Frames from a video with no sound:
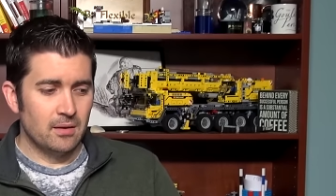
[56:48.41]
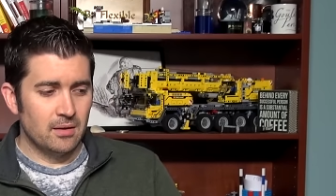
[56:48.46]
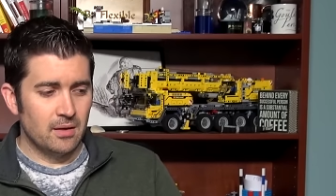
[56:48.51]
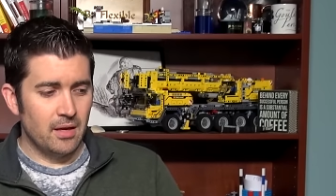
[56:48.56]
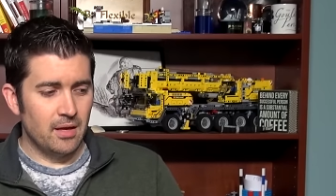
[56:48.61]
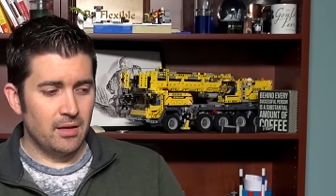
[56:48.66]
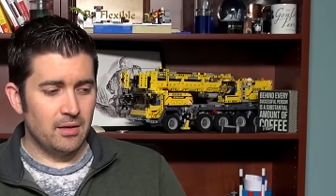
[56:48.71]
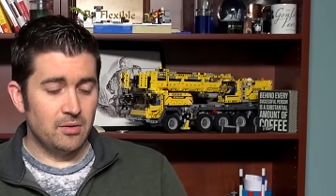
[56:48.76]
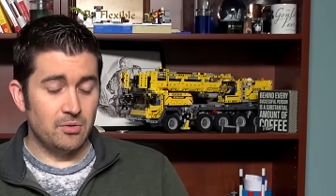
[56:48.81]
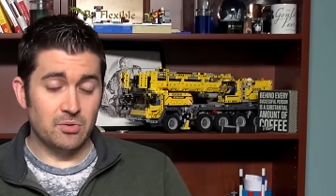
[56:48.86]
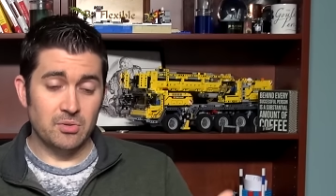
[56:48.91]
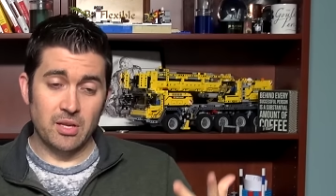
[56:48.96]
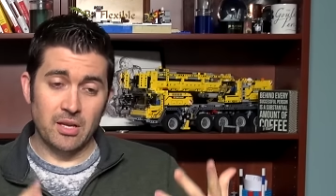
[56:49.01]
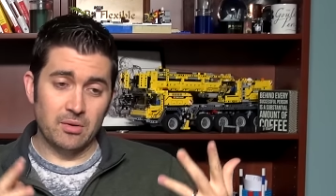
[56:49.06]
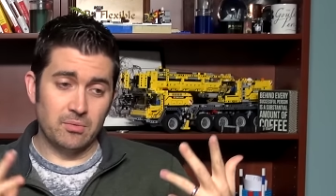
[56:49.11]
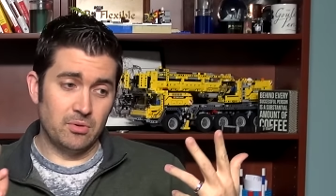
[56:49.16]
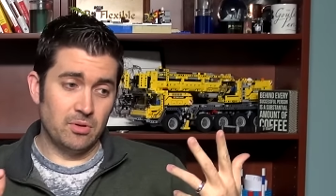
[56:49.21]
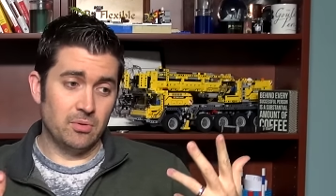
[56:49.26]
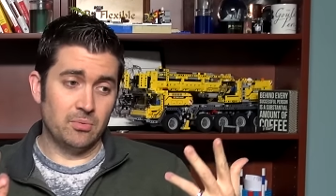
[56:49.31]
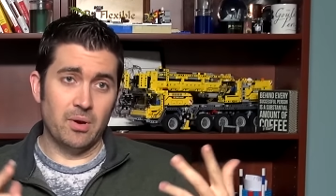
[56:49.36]
And he was
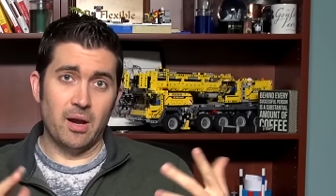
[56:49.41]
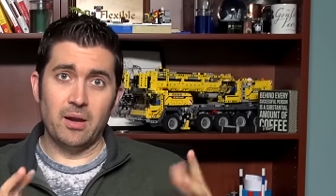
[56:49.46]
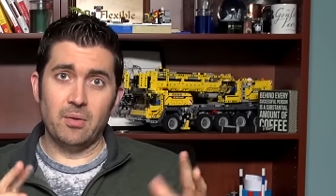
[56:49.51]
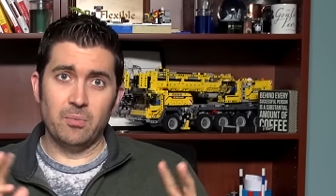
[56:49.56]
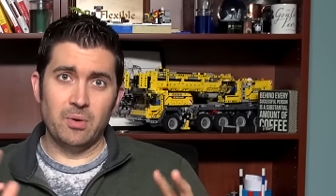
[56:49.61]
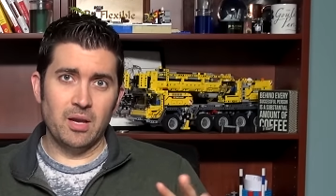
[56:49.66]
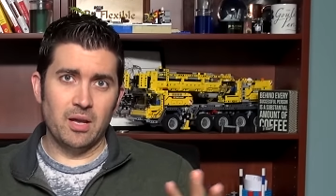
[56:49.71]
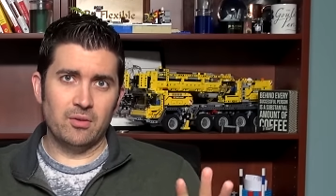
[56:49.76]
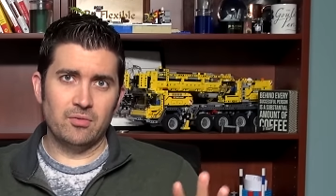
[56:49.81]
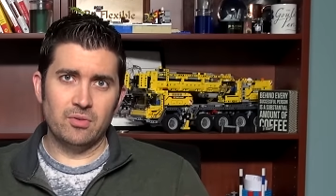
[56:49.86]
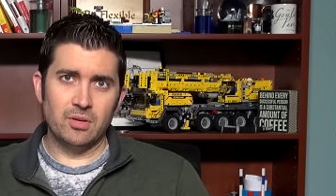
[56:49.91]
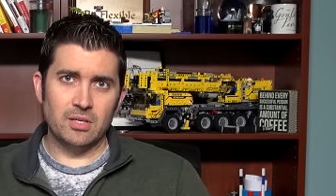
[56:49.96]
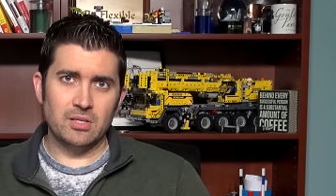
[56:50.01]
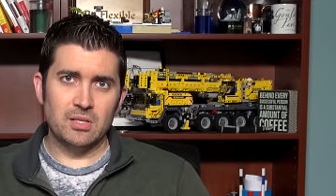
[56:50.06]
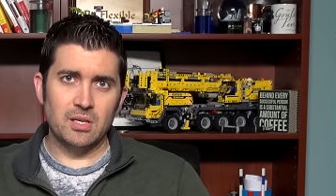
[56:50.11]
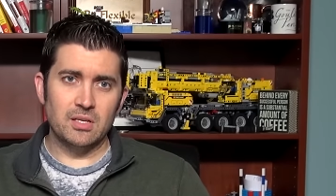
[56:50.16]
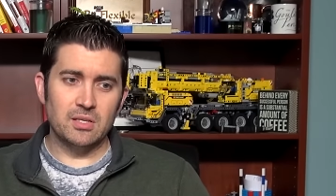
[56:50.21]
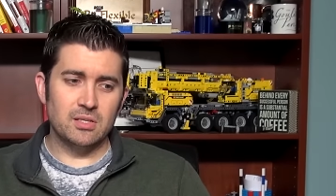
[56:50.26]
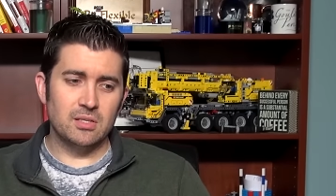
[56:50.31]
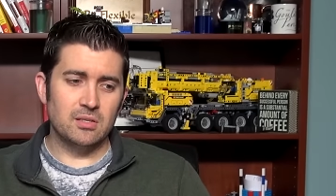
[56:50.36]
like, you're right, we got to fix
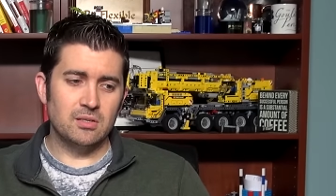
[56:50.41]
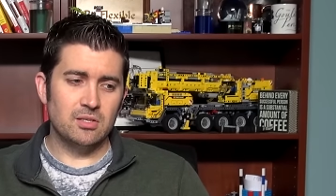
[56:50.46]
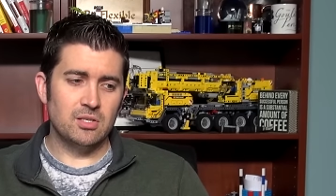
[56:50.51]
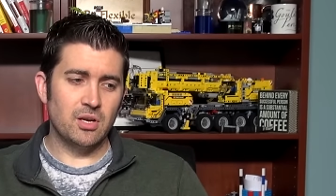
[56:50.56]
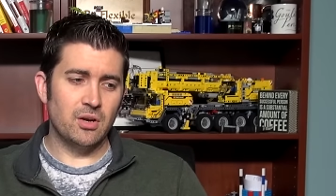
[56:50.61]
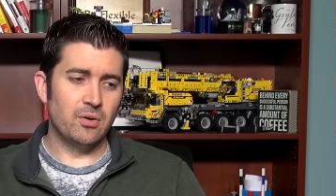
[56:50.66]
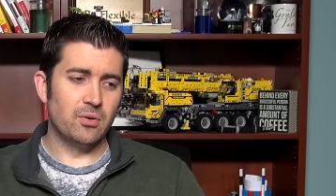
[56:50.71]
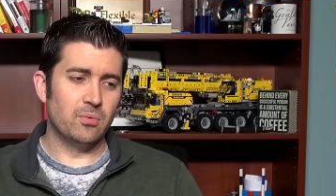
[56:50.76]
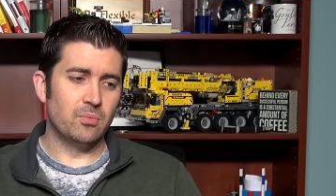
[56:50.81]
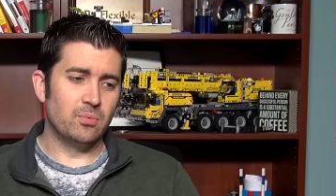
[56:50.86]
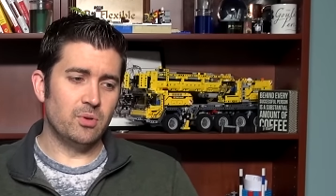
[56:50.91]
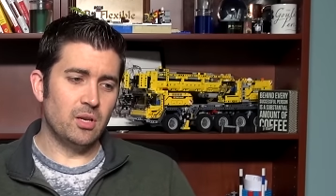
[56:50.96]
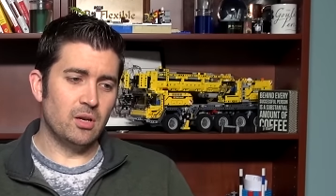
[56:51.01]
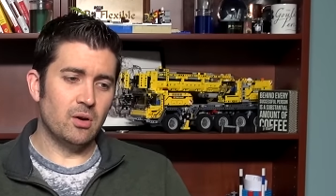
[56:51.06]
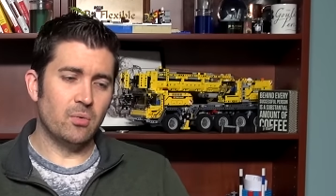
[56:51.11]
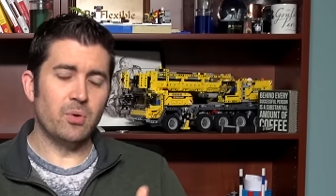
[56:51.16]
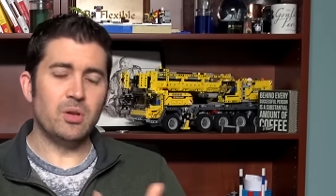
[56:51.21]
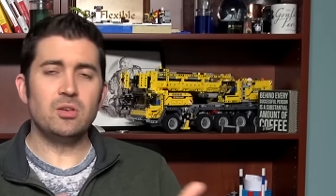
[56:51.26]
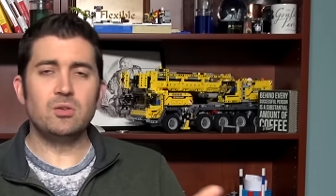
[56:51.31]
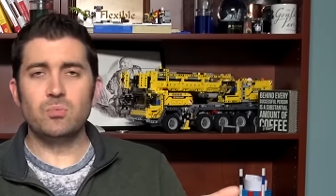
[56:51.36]
this. So, you
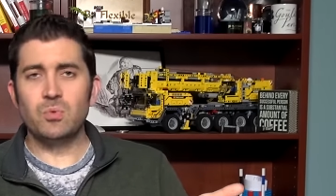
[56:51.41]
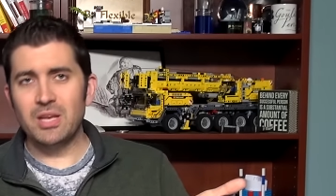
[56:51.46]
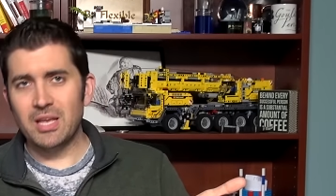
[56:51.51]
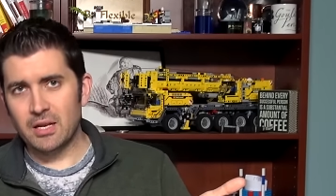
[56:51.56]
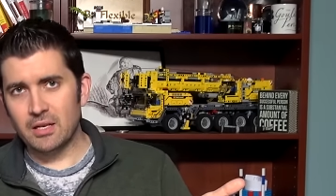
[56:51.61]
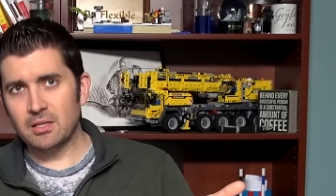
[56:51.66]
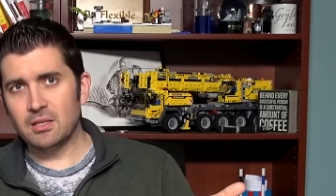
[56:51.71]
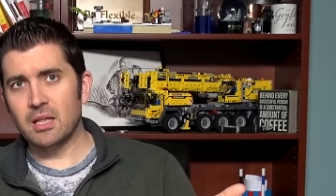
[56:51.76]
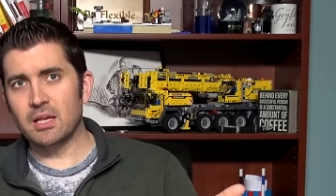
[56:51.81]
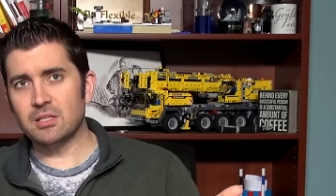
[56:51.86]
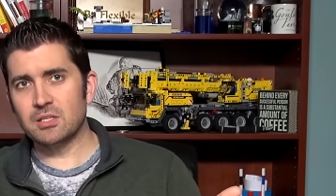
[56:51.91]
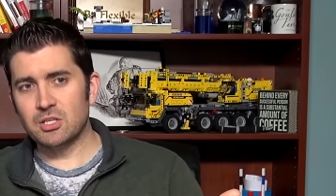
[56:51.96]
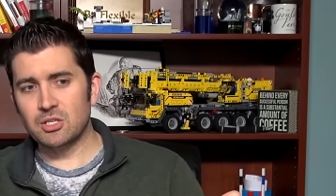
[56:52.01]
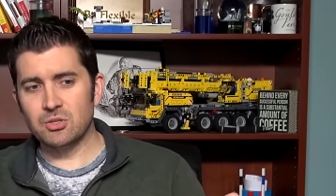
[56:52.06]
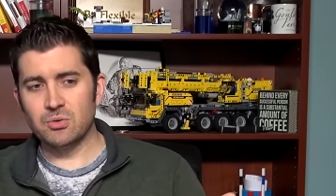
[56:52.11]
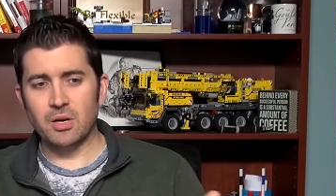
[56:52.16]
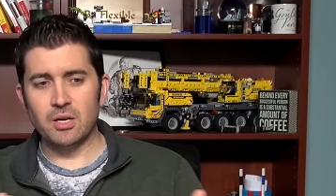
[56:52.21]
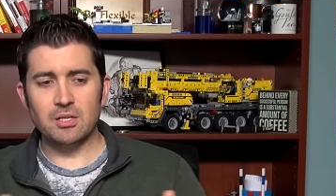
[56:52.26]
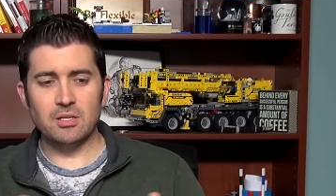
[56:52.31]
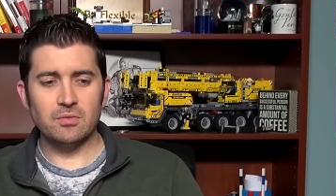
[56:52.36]
know, we, we get into that
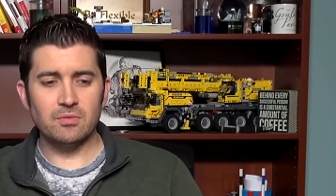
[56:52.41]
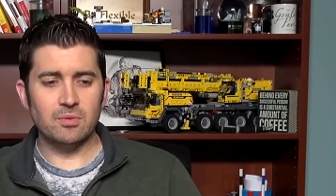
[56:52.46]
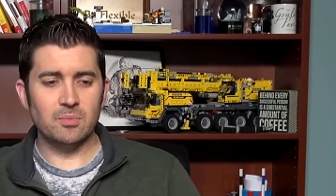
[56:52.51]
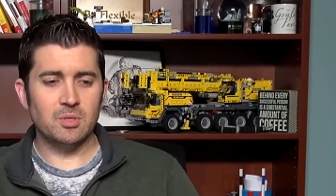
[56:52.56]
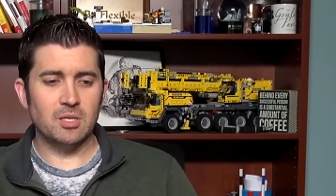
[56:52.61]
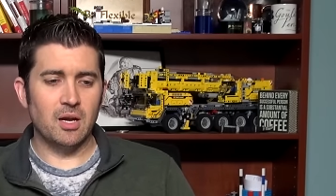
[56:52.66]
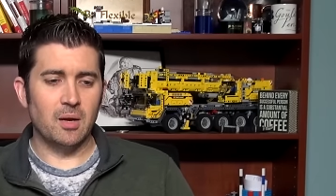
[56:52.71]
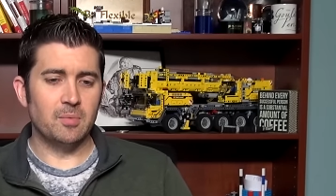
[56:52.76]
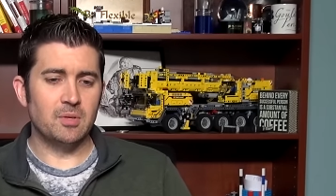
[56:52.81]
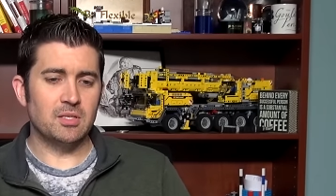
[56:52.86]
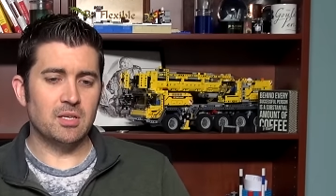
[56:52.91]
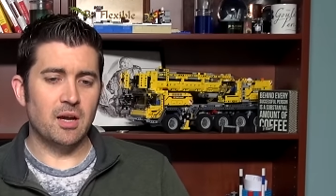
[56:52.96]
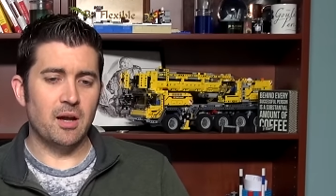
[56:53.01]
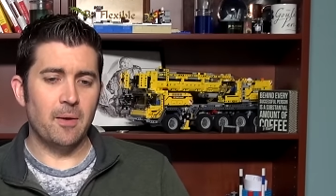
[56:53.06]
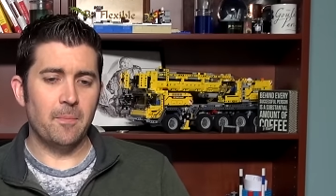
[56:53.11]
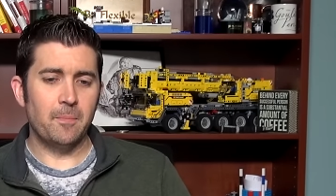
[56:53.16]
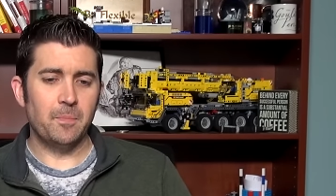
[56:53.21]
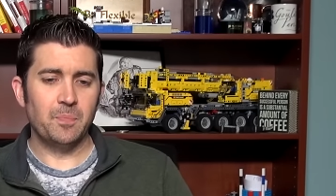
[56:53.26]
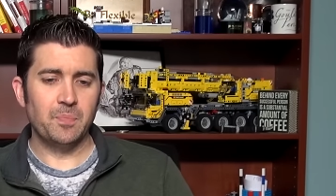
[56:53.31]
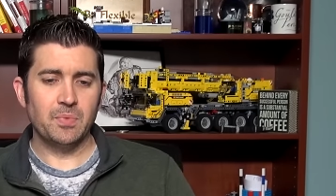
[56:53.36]
situation from time to
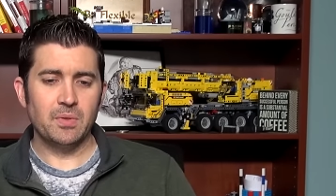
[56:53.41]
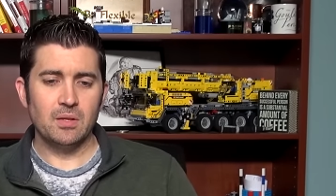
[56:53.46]
time.